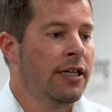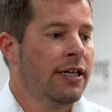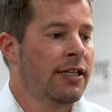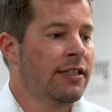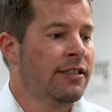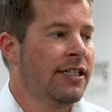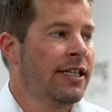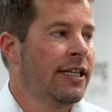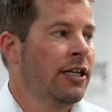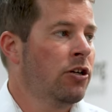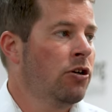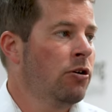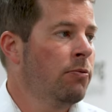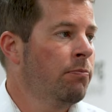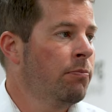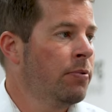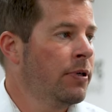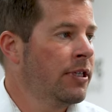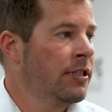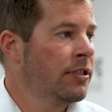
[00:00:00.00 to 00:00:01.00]
and seeing
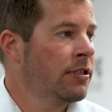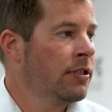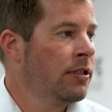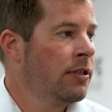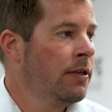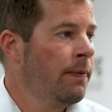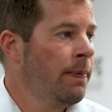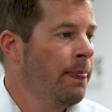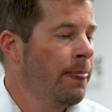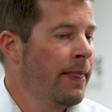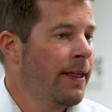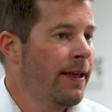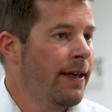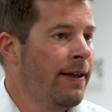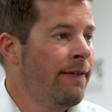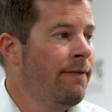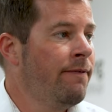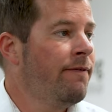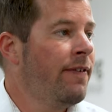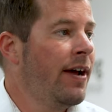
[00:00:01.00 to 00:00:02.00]
companies
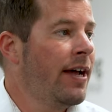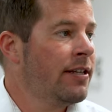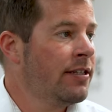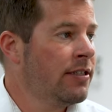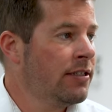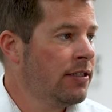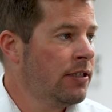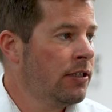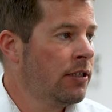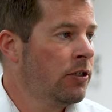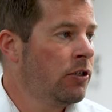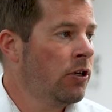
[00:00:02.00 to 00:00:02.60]
invest